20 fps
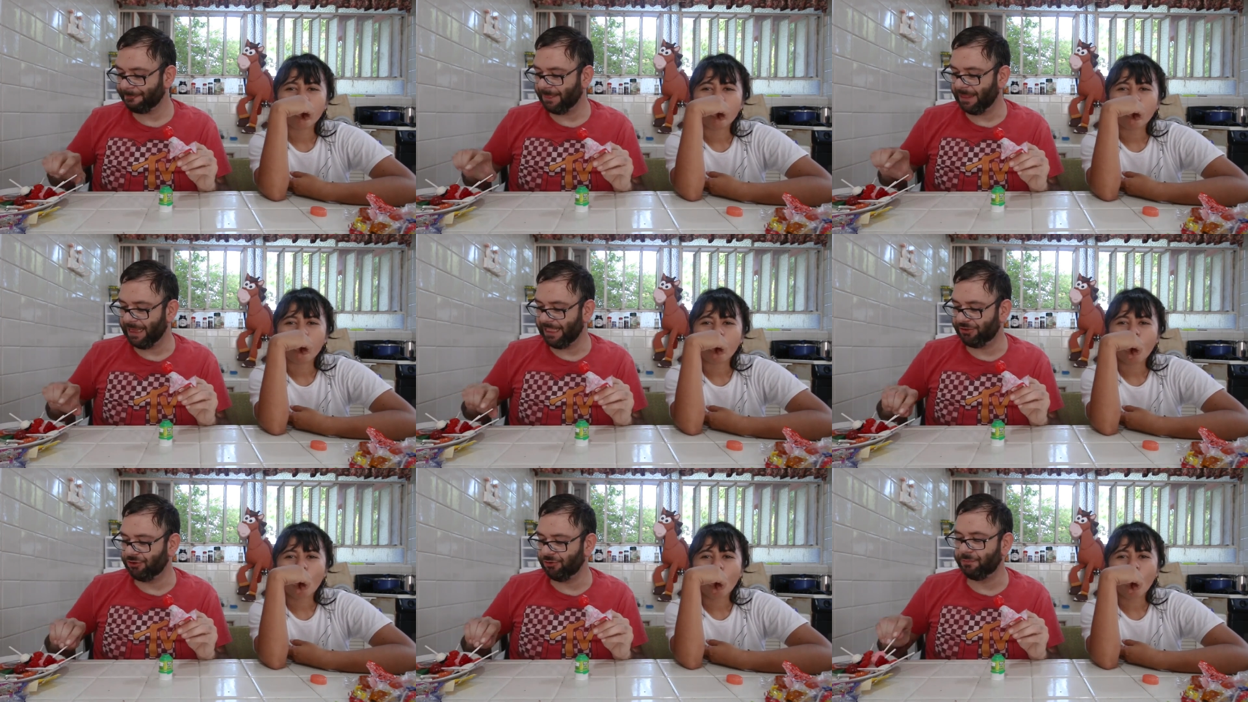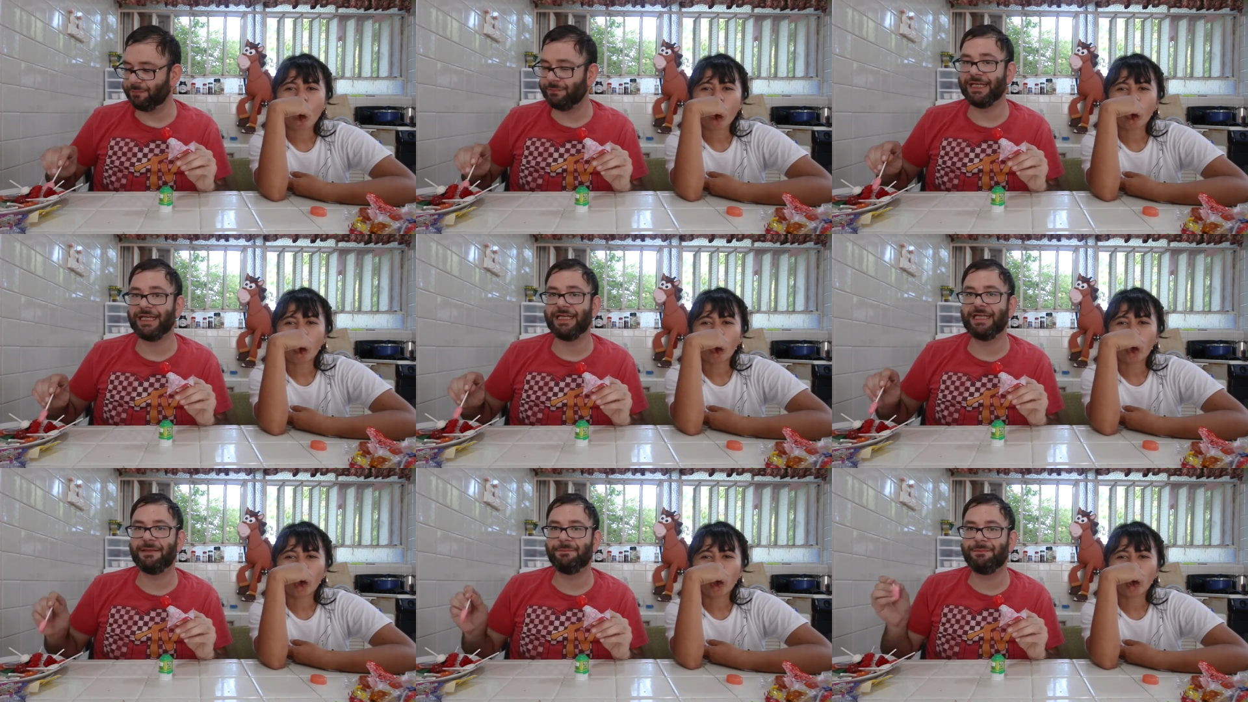Speaker 1: They do
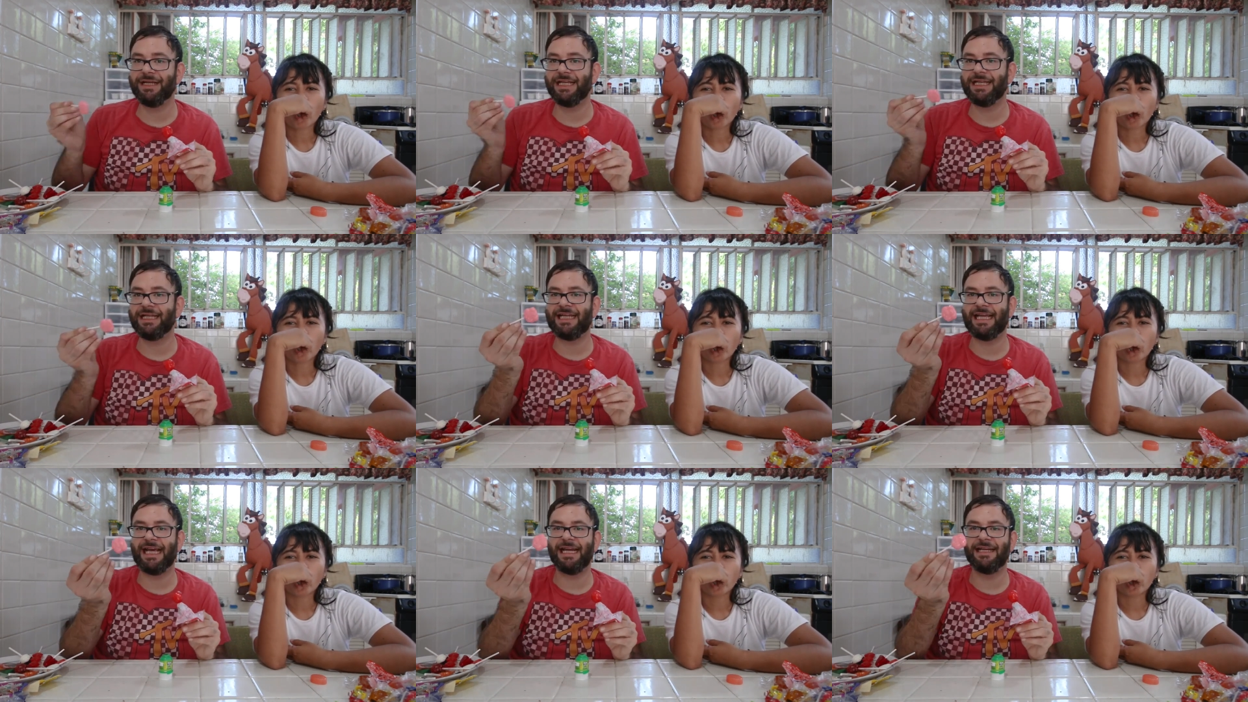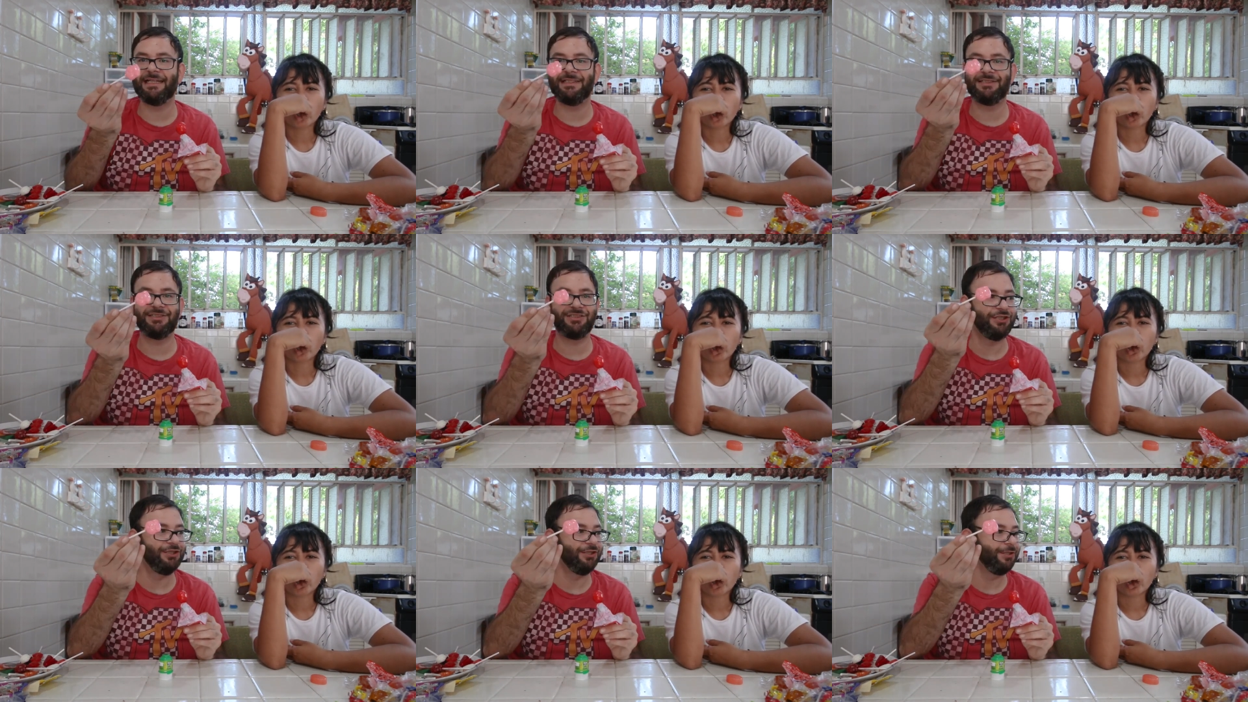pig pig
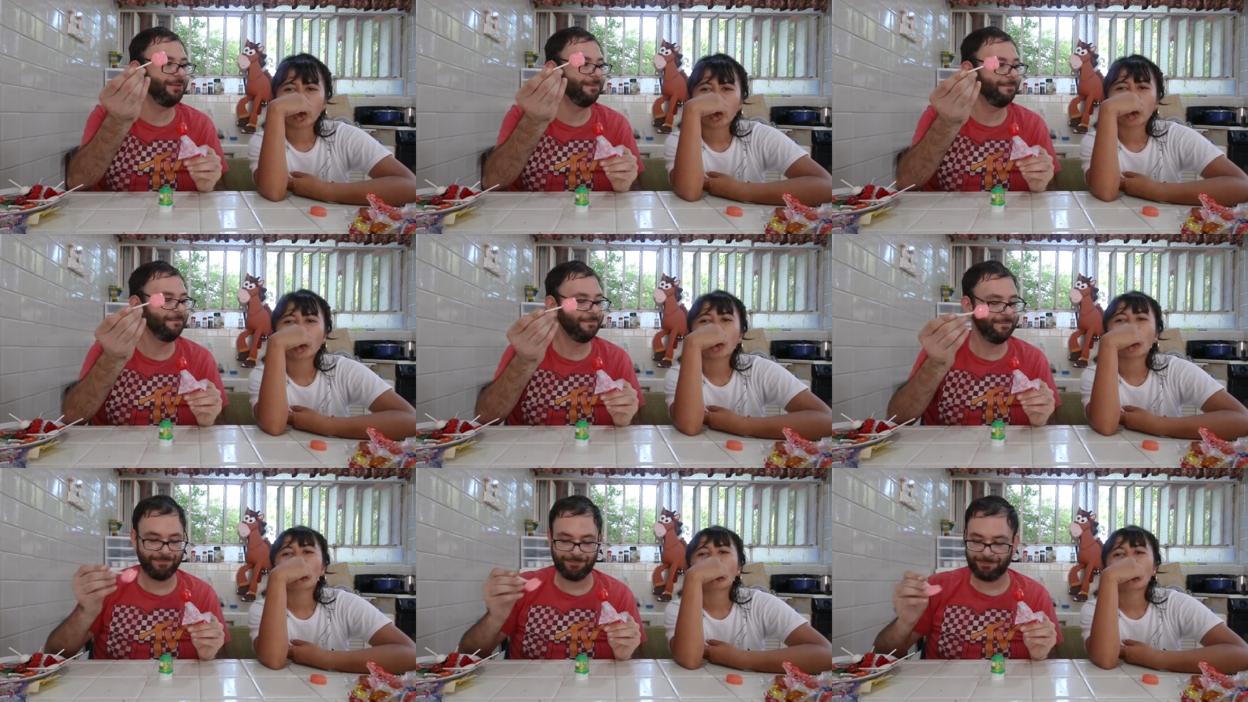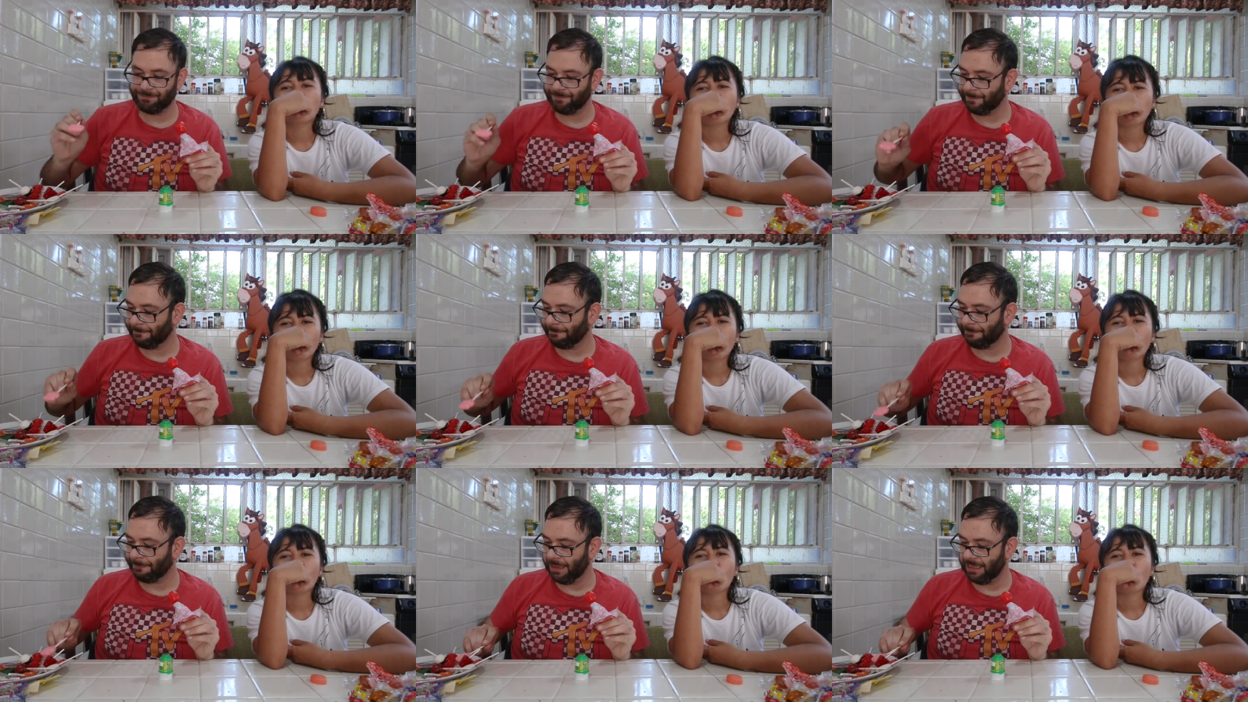candies good.
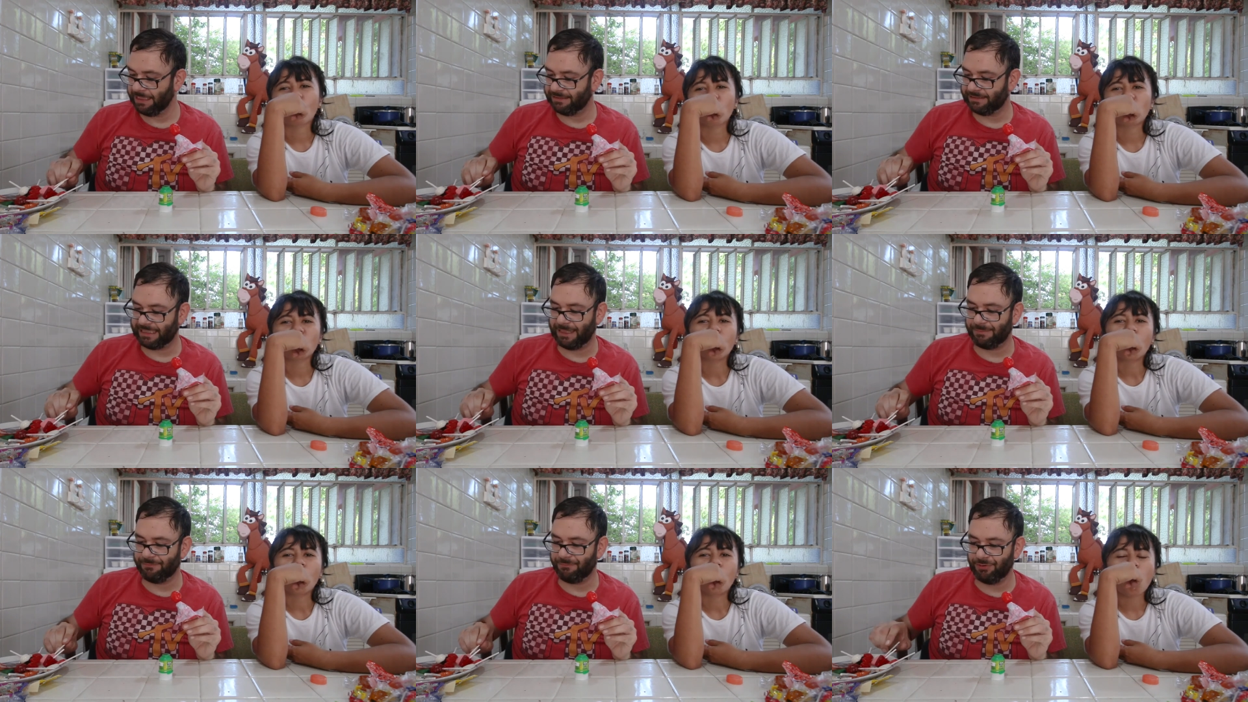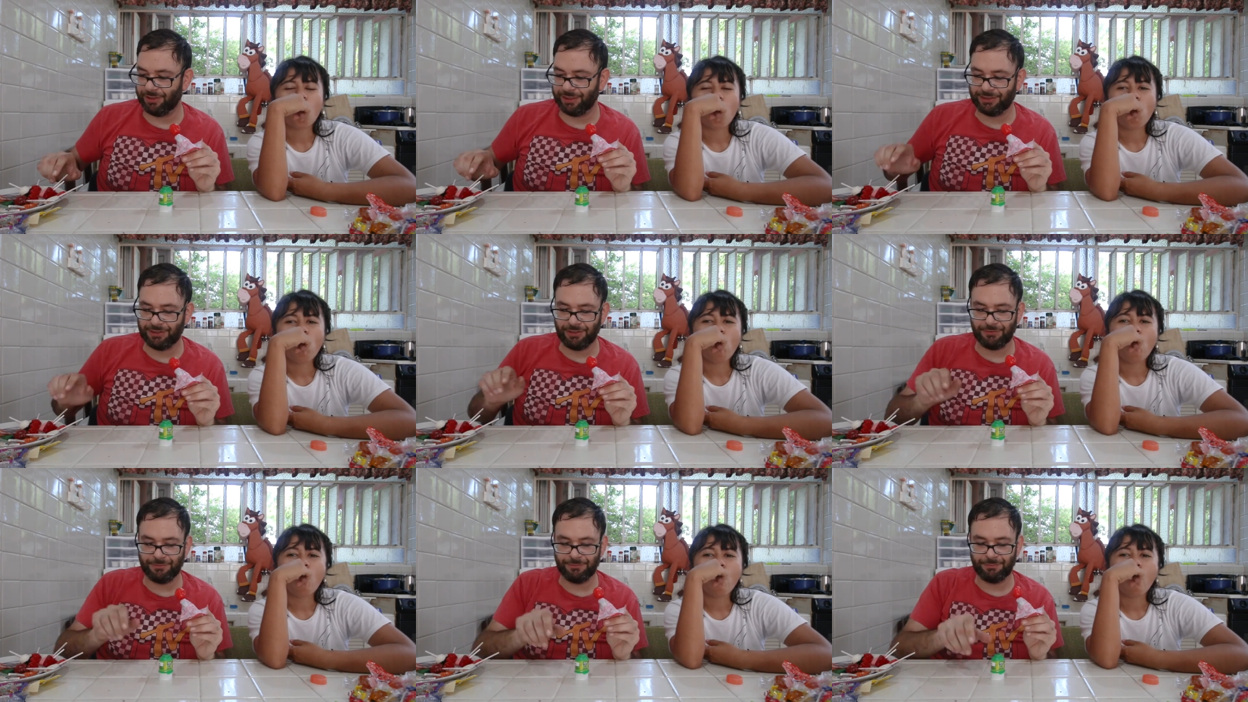
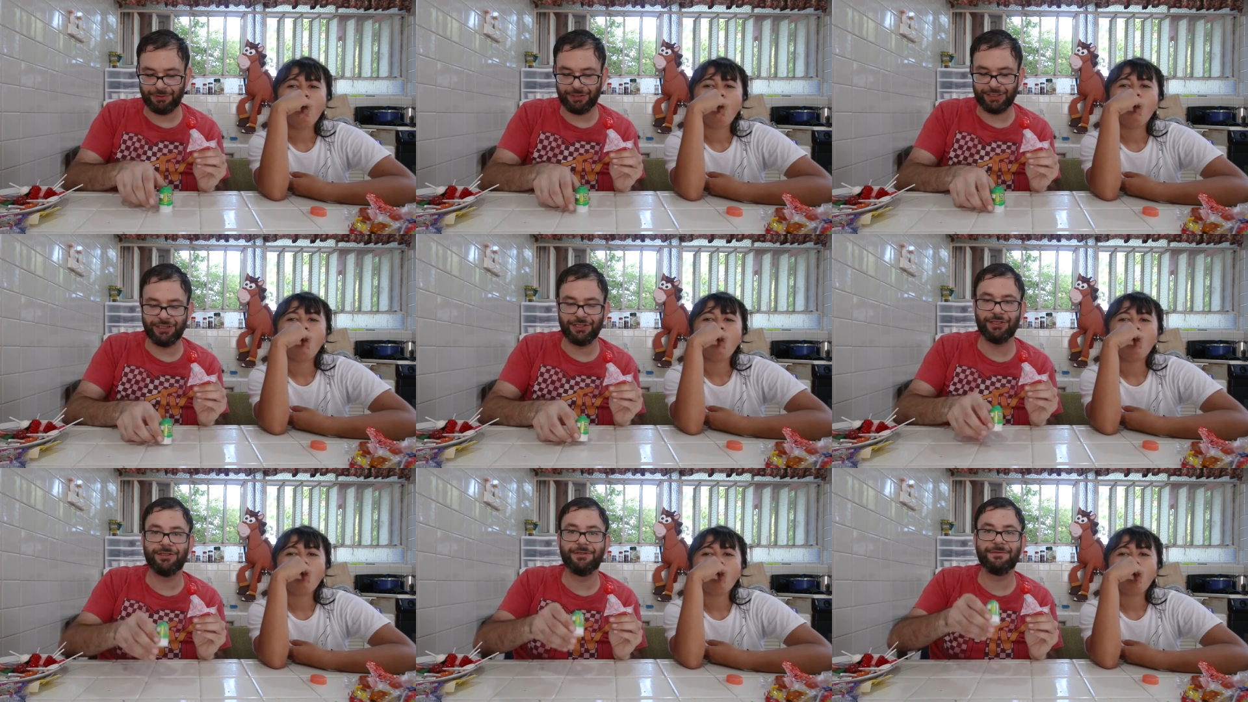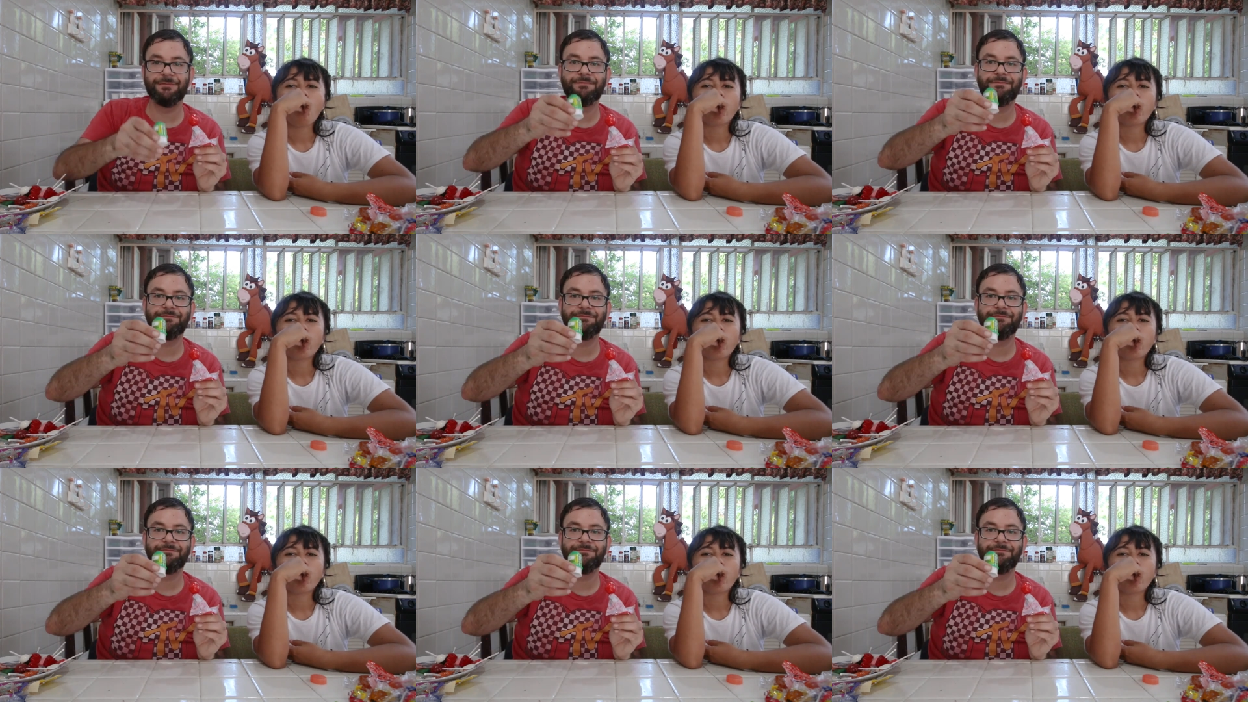Tamarindo, pretty good.